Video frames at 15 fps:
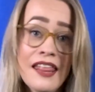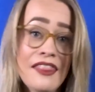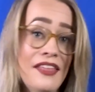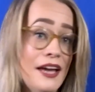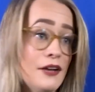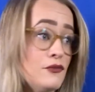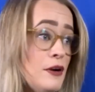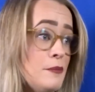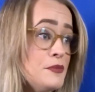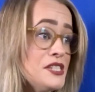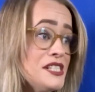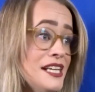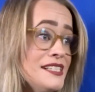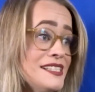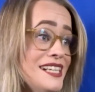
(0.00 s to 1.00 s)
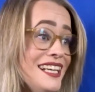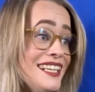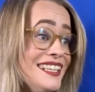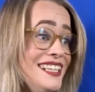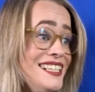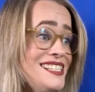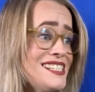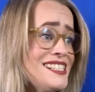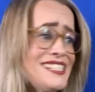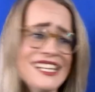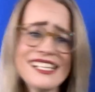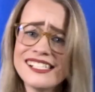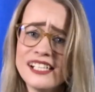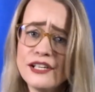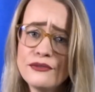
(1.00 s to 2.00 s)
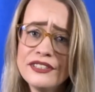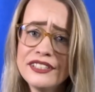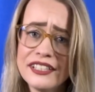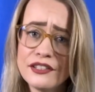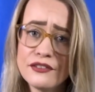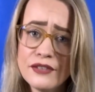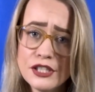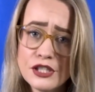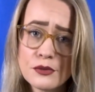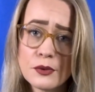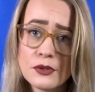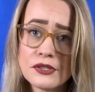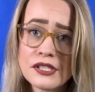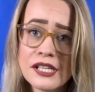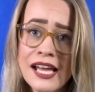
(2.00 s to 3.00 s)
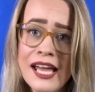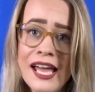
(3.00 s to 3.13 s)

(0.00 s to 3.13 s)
that represent at least 6 different individuals.